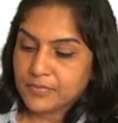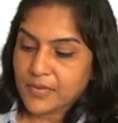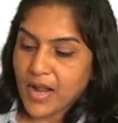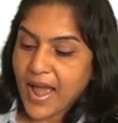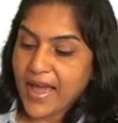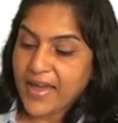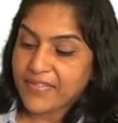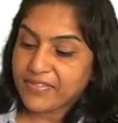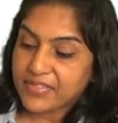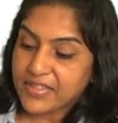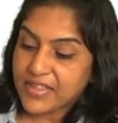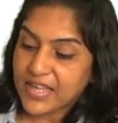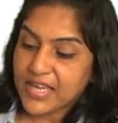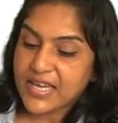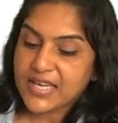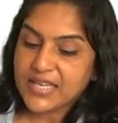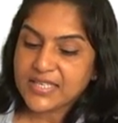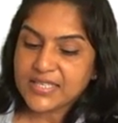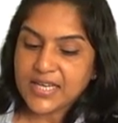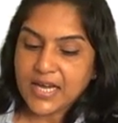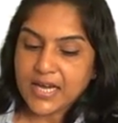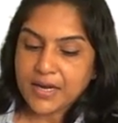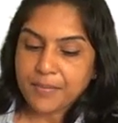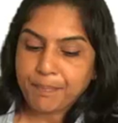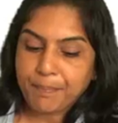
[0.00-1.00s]
And
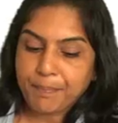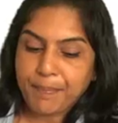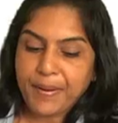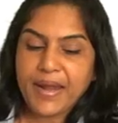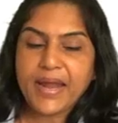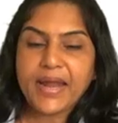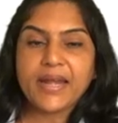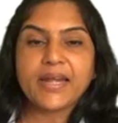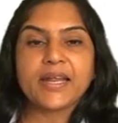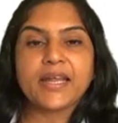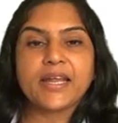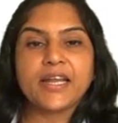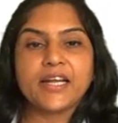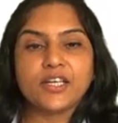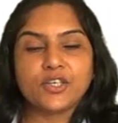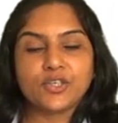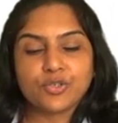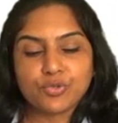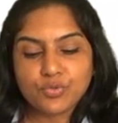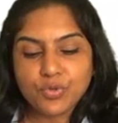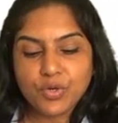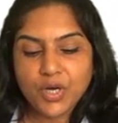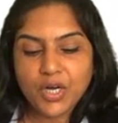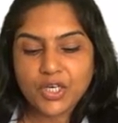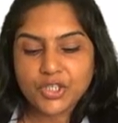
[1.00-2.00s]
these are paid
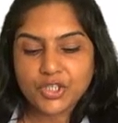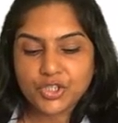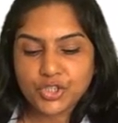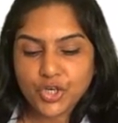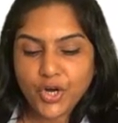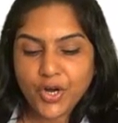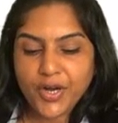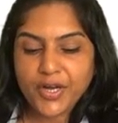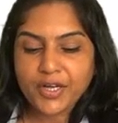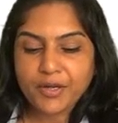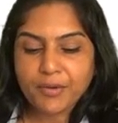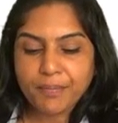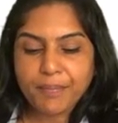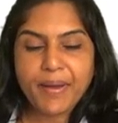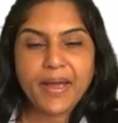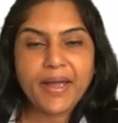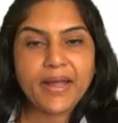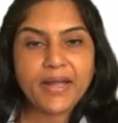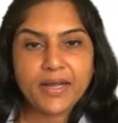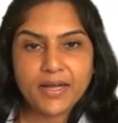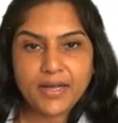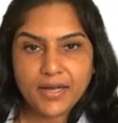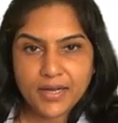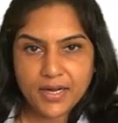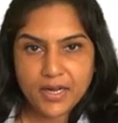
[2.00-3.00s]
into a joint
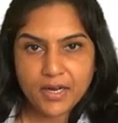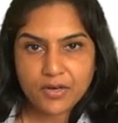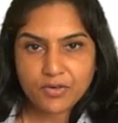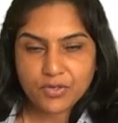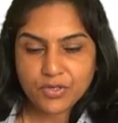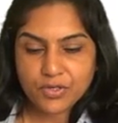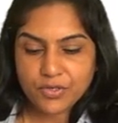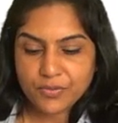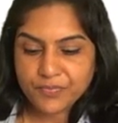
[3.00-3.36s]
bank account.